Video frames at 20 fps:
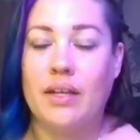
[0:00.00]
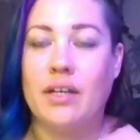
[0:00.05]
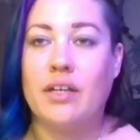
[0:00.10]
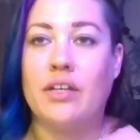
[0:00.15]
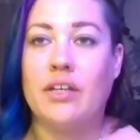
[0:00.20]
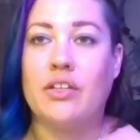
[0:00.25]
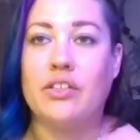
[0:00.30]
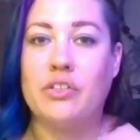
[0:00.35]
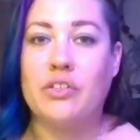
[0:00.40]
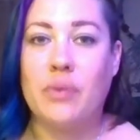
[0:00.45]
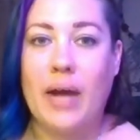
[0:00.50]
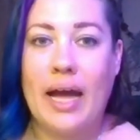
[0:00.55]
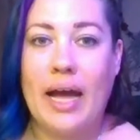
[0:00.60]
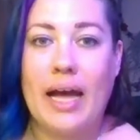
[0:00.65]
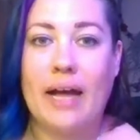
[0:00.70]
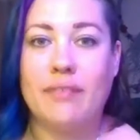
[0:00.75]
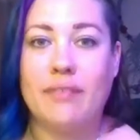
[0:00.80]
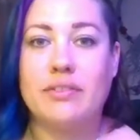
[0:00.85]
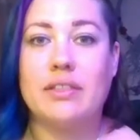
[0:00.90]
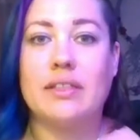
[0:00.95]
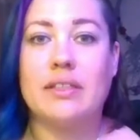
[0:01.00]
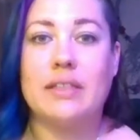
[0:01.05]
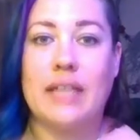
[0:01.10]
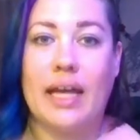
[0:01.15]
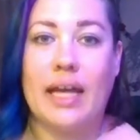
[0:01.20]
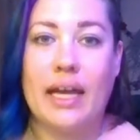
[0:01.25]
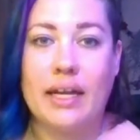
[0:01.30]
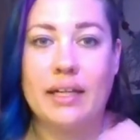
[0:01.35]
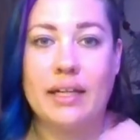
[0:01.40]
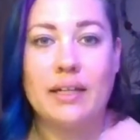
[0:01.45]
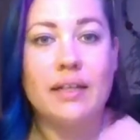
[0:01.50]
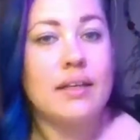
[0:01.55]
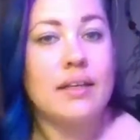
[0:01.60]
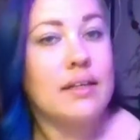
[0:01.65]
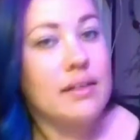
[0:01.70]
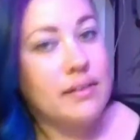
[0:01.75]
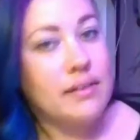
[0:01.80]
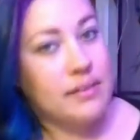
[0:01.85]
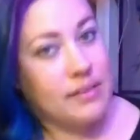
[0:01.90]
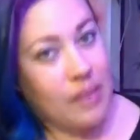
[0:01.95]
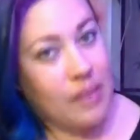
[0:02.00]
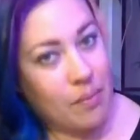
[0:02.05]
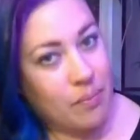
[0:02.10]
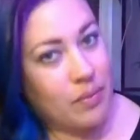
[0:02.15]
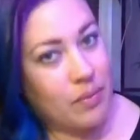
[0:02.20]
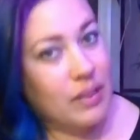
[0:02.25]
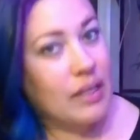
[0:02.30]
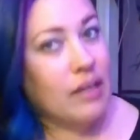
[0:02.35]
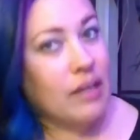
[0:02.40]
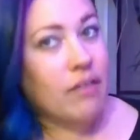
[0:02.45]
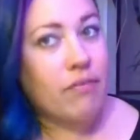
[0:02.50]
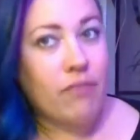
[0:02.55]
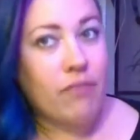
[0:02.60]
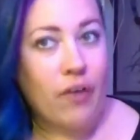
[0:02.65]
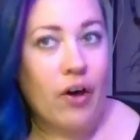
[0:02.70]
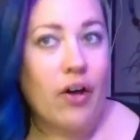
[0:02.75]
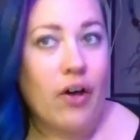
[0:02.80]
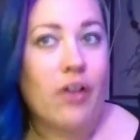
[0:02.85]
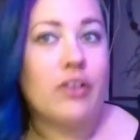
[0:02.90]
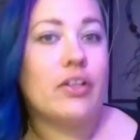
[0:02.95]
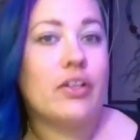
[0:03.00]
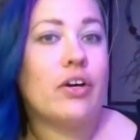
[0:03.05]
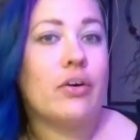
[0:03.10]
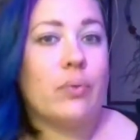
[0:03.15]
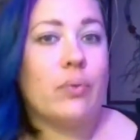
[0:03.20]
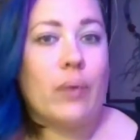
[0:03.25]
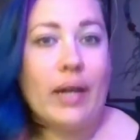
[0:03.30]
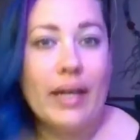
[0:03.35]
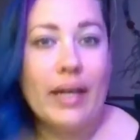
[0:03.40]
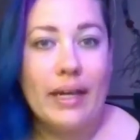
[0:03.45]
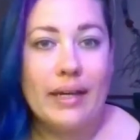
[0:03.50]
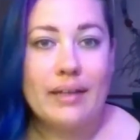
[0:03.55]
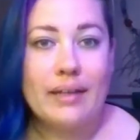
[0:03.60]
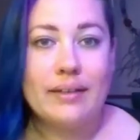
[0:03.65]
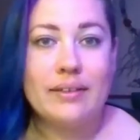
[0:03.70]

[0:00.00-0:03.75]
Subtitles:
You have to let something fall away.